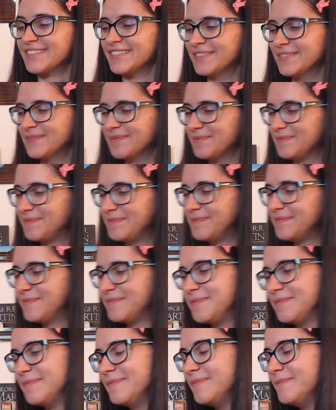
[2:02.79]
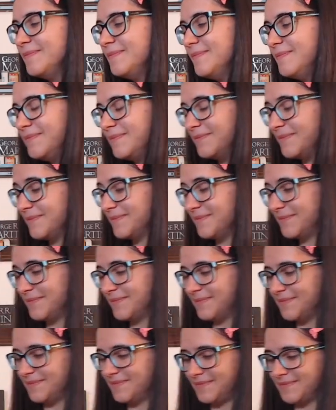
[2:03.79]

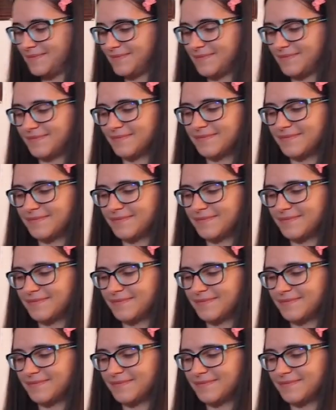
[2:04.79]
The person shown says nothing.